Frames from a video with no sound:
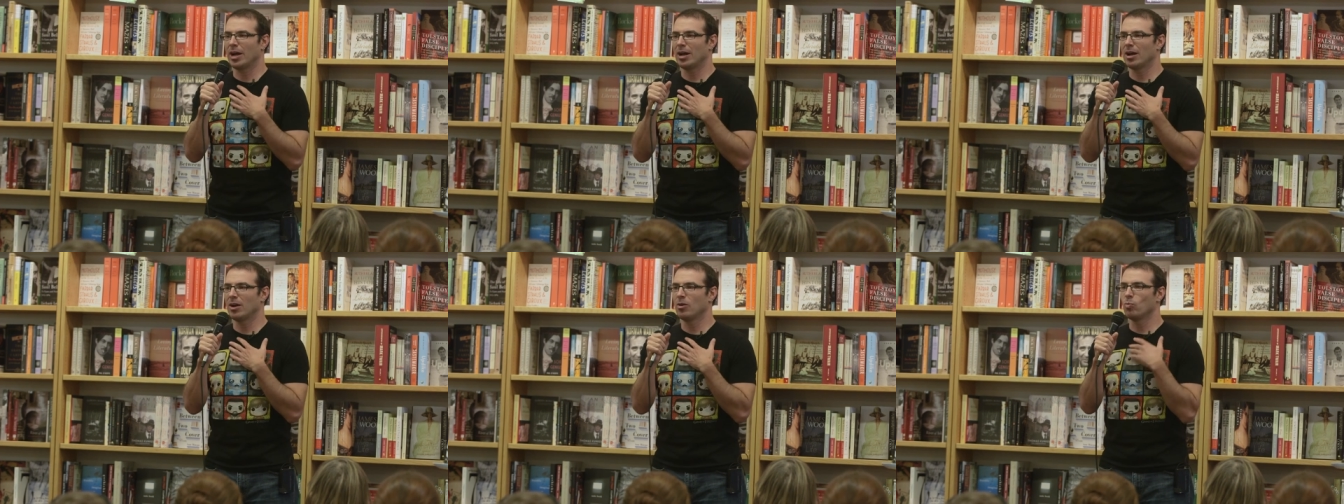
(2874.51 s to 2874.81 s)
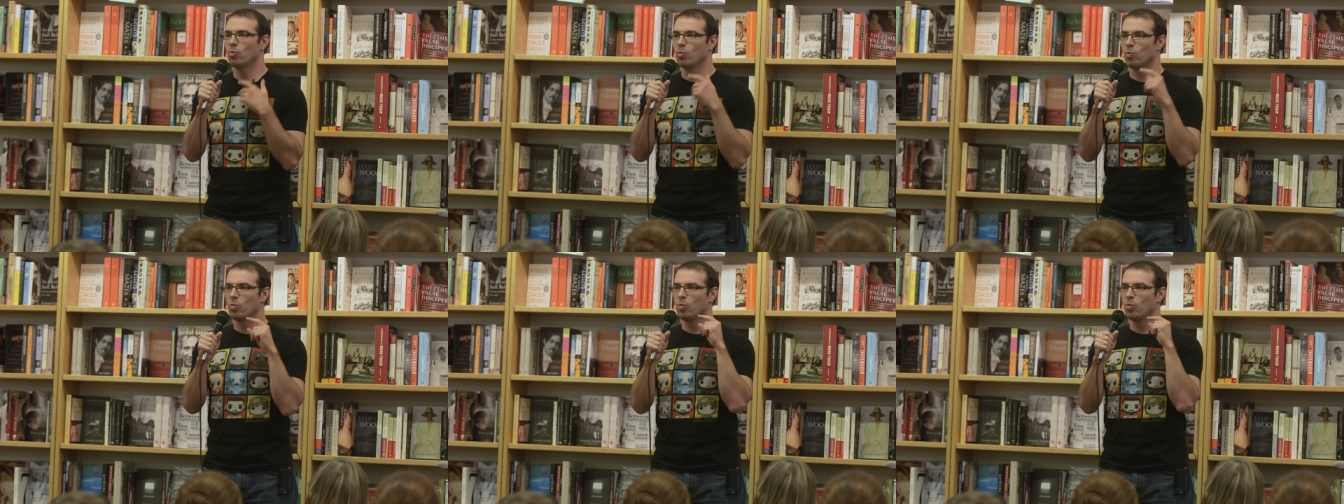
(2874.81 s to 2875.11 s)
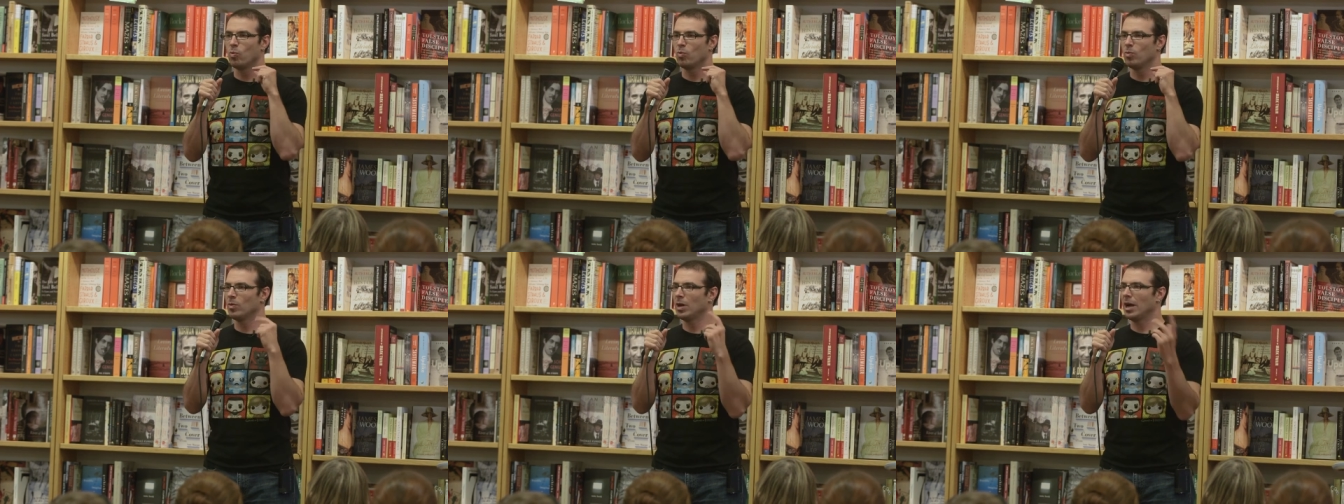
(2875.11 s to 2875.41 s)
Uh,
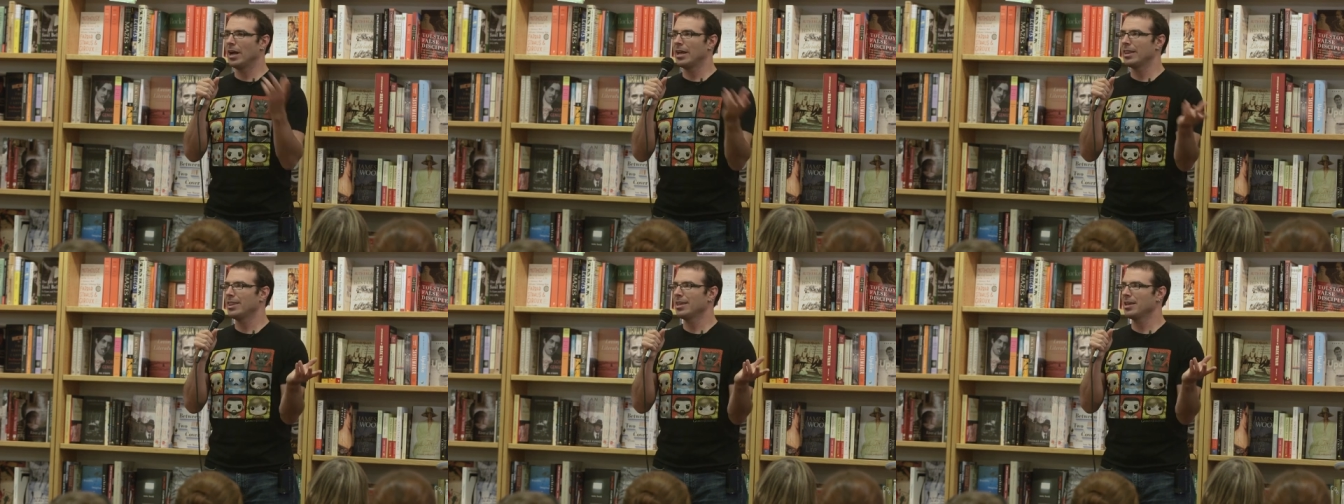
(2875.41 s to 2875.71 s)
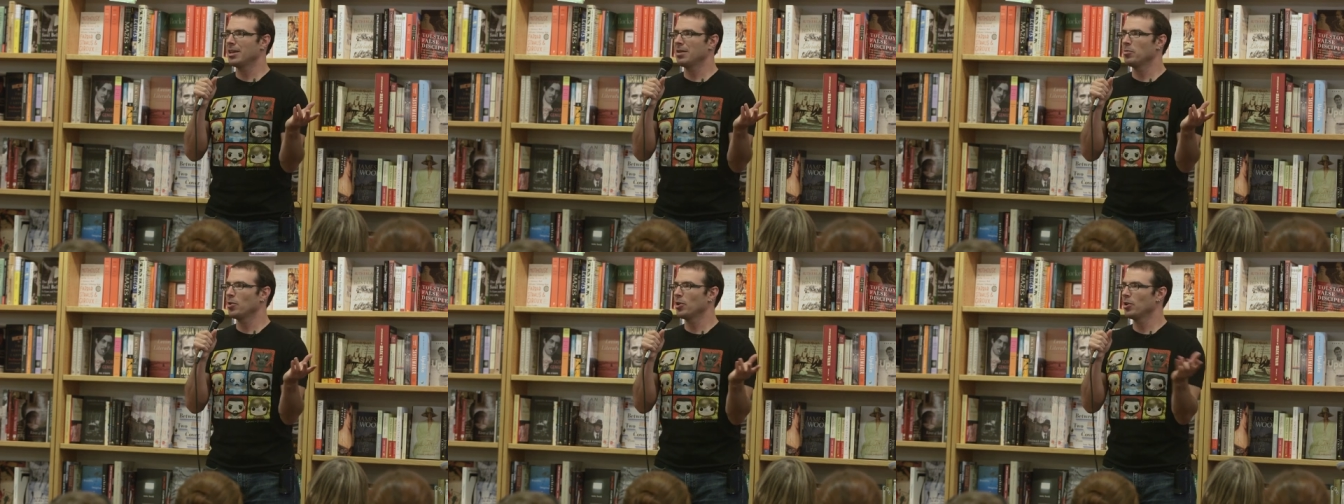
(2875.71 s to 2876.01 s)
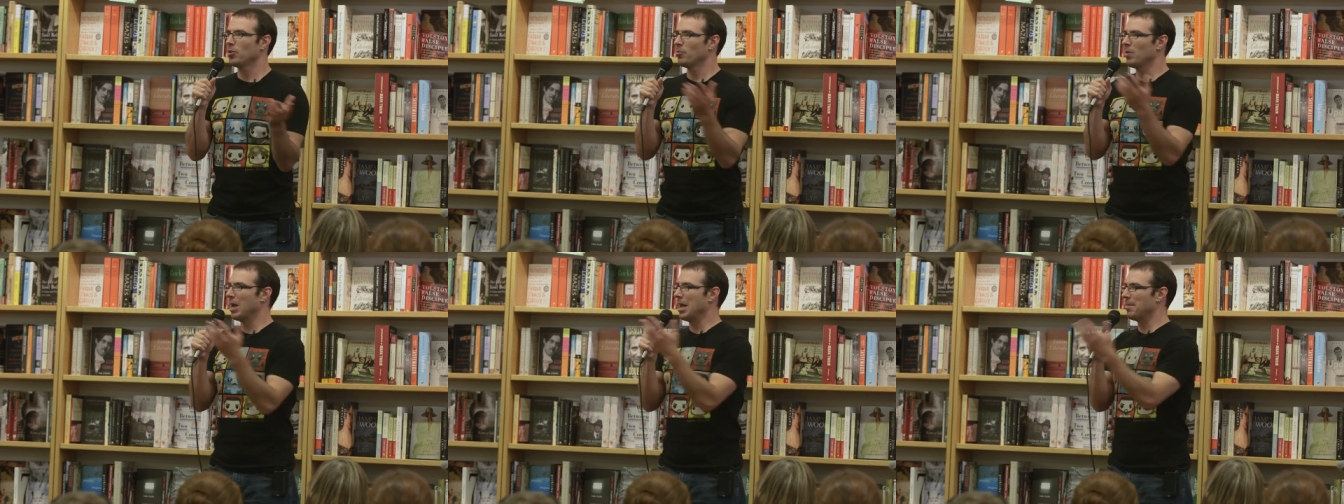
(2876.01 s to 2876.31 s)
I think I'm going
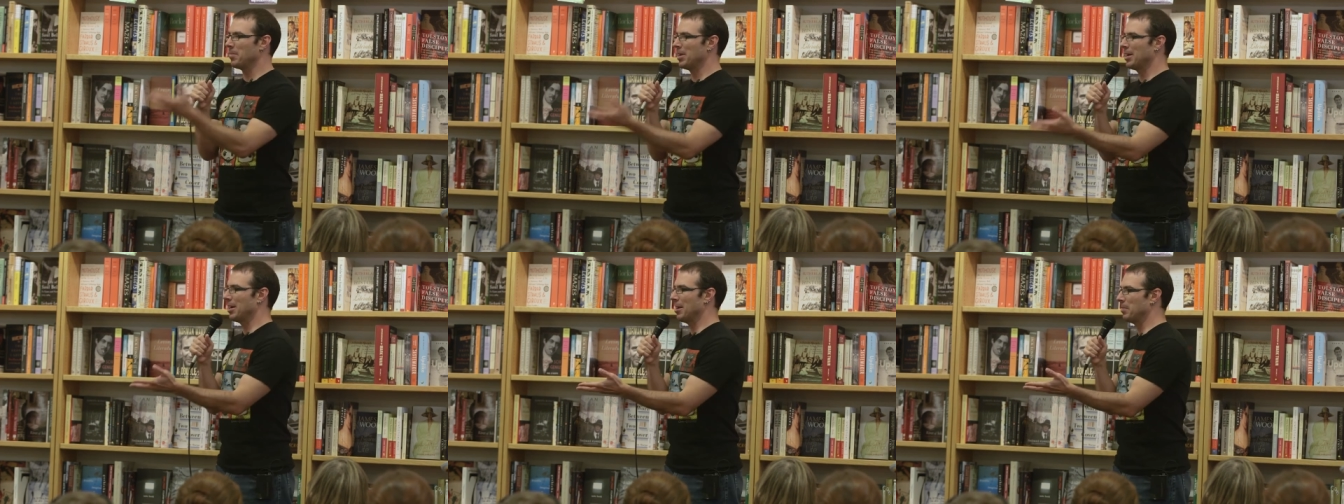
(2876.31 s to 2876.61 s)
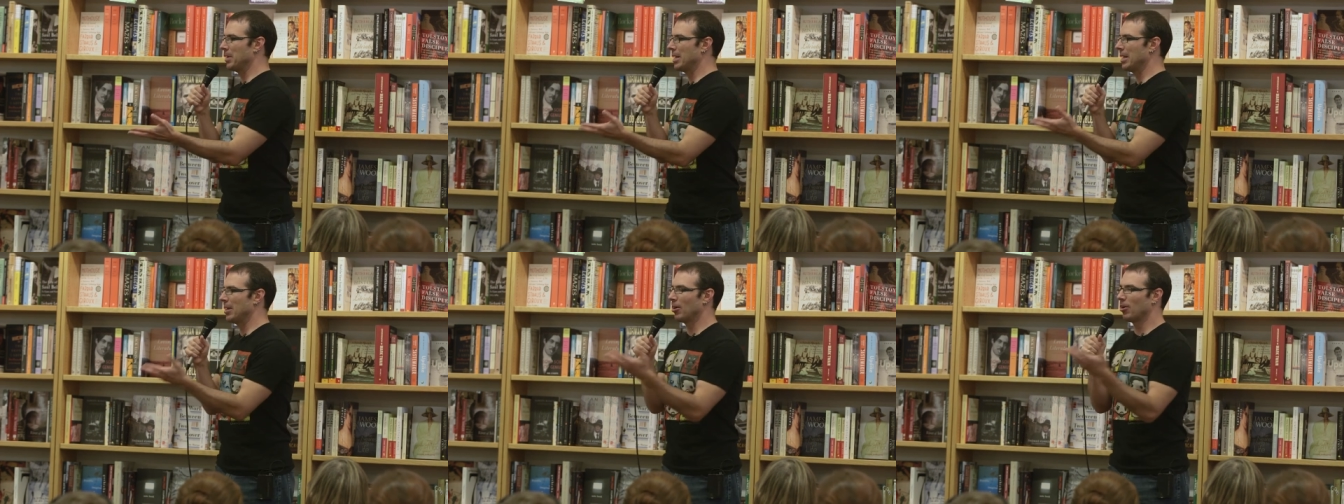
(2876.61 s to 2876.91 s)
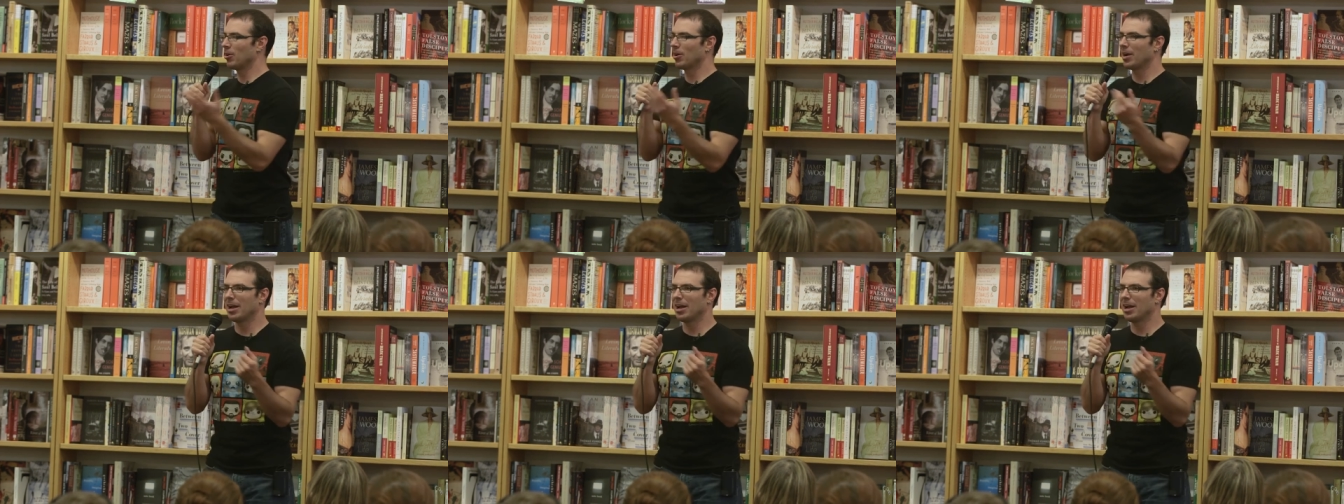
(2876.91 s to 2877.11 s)
to wrap it up here.